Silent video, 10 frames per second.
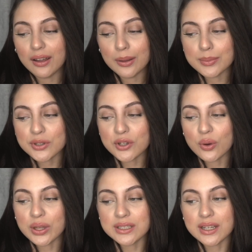
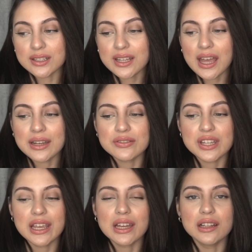So it does kind of
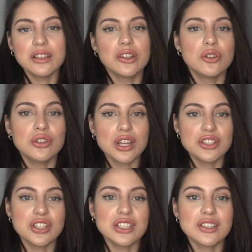take a little
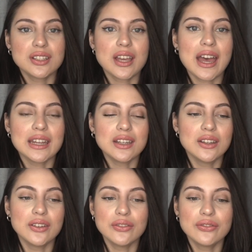nudging to kind
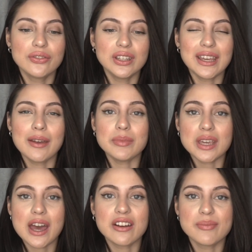of get me
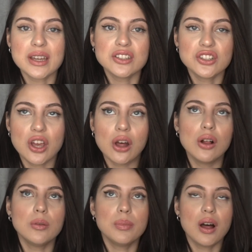out of my
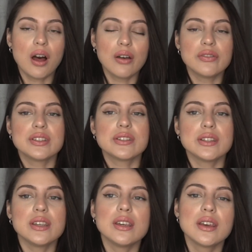shell. But
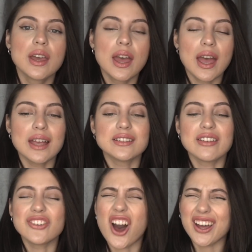obviously, as
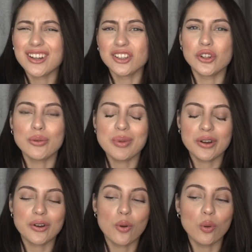I've gotten a little
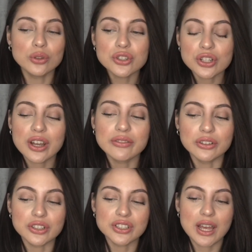bit older, I've
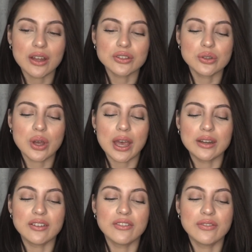learned how to kind of